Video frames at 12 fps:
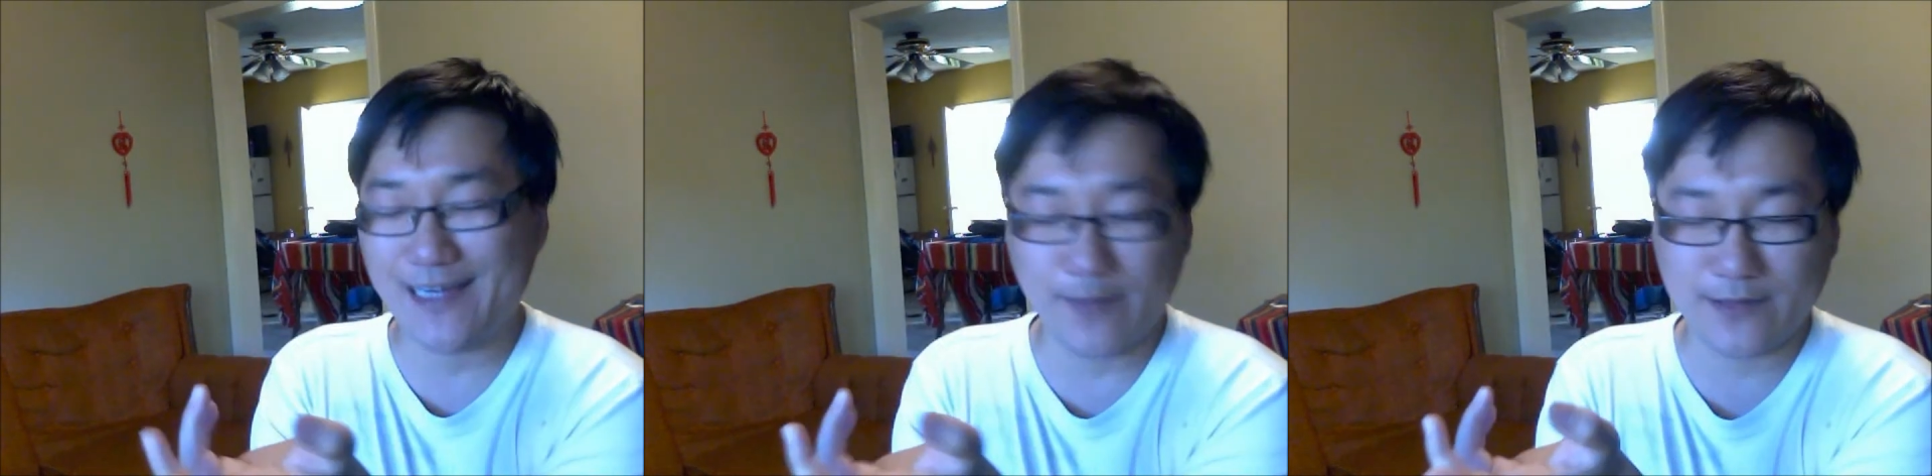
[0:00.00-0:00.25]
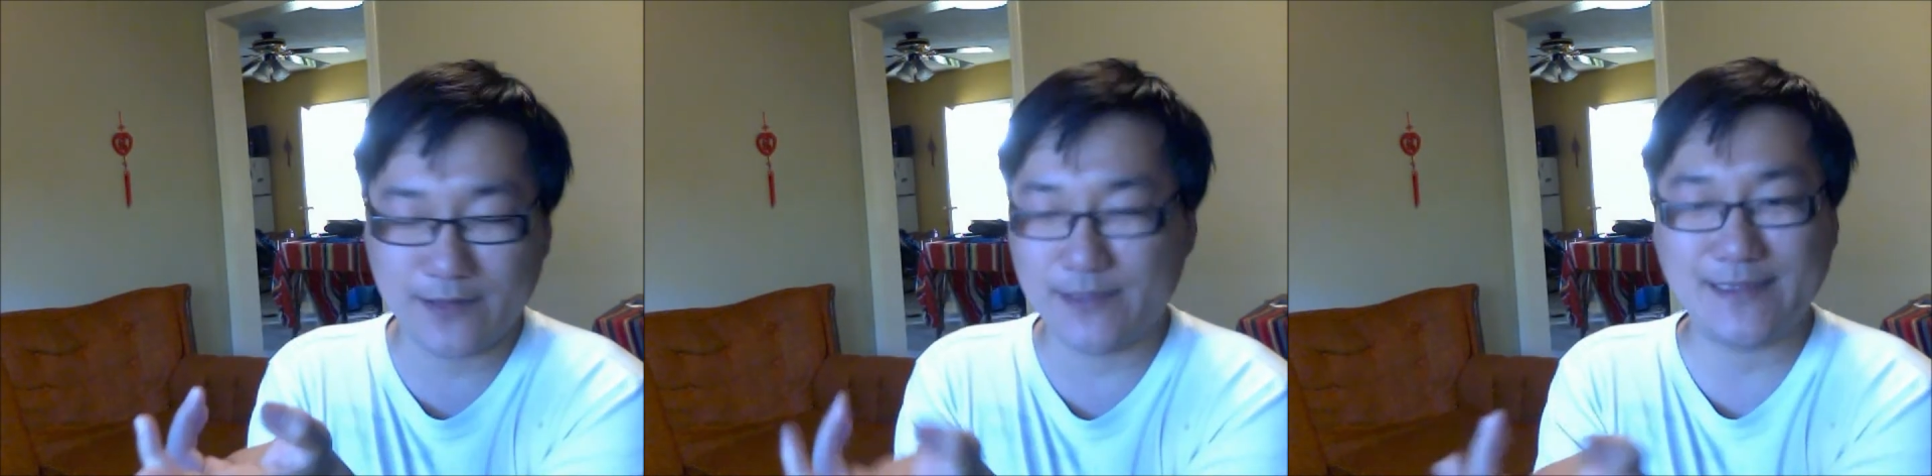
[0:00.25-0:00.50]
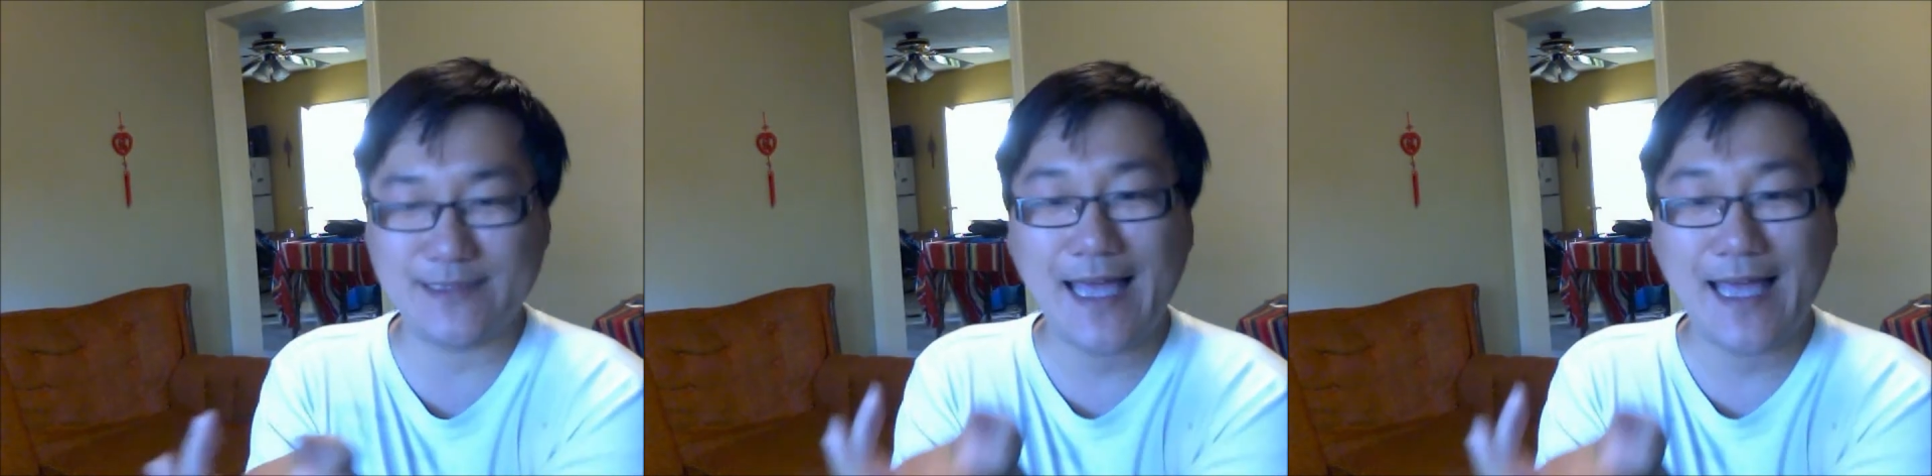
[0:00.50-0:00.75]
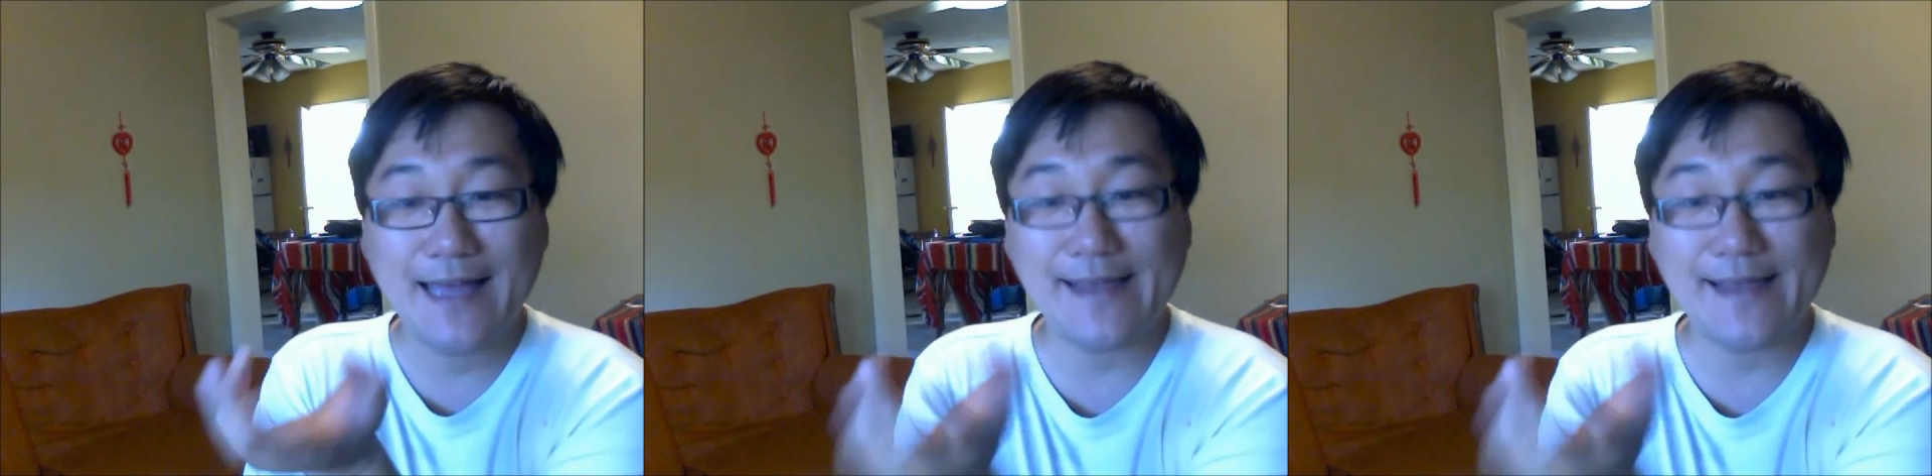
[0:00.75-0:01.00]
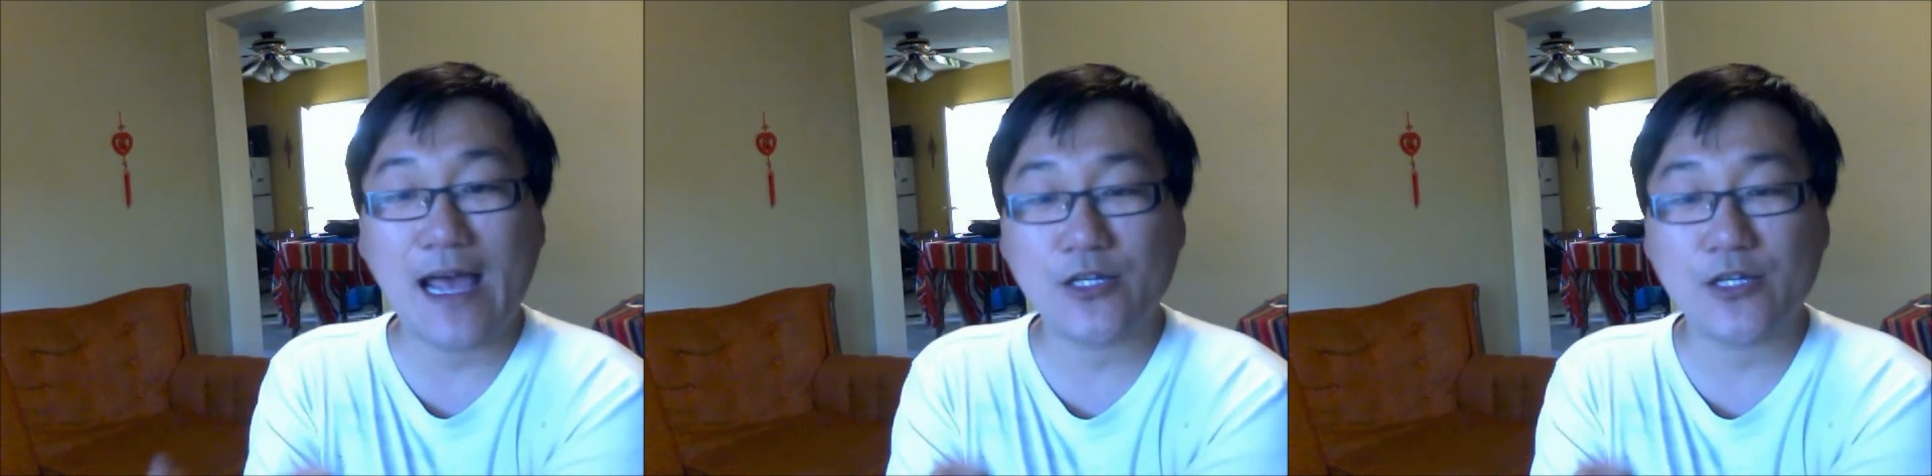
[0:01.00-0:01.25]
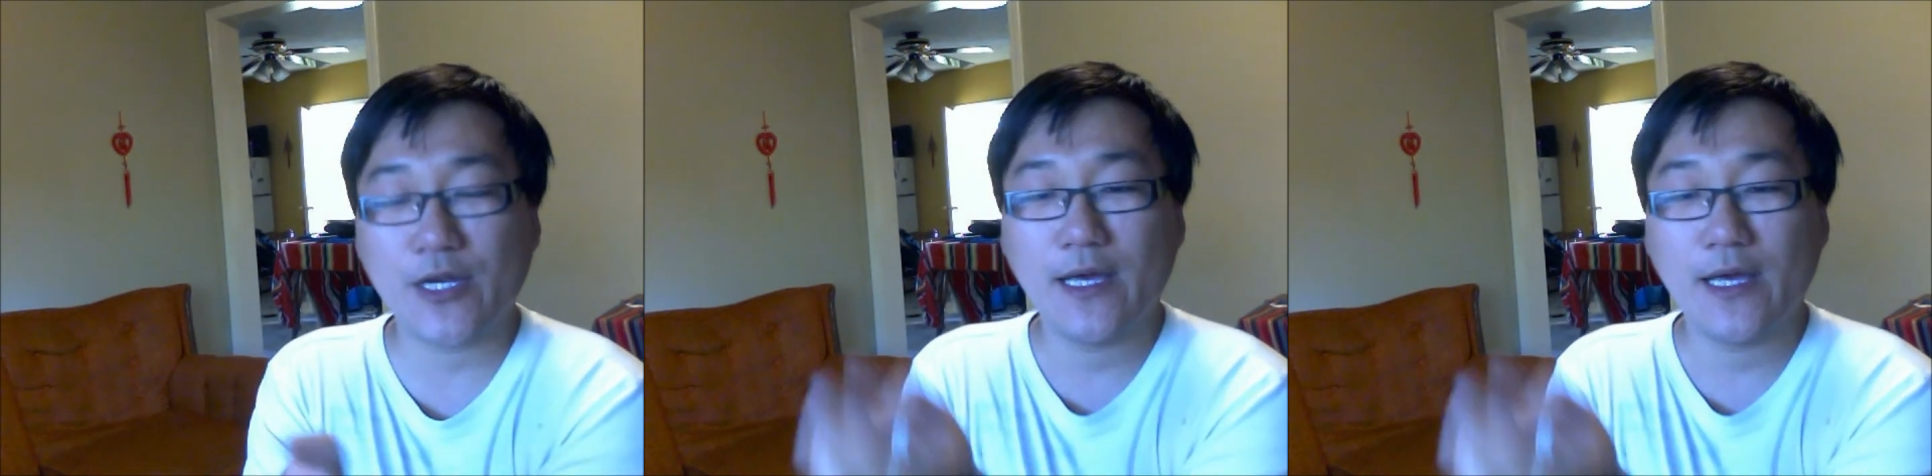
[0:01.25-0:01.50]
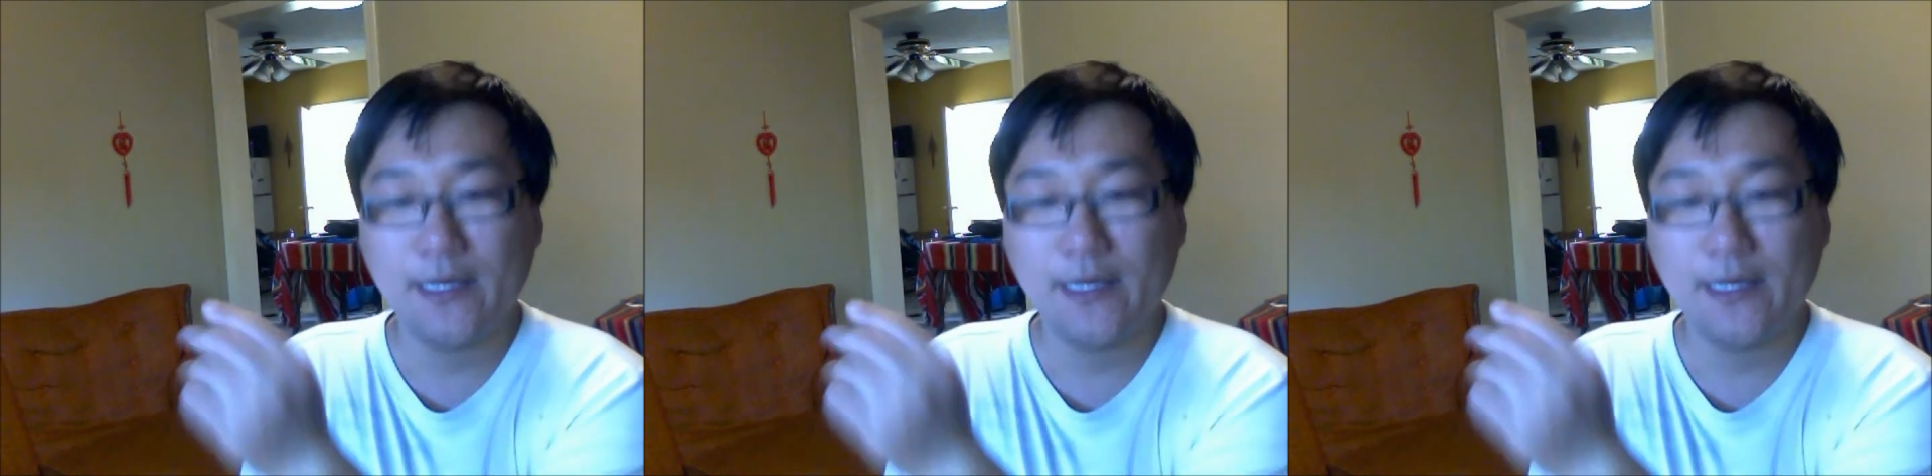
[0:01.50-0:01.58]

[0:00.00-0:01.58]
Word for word: about this Nash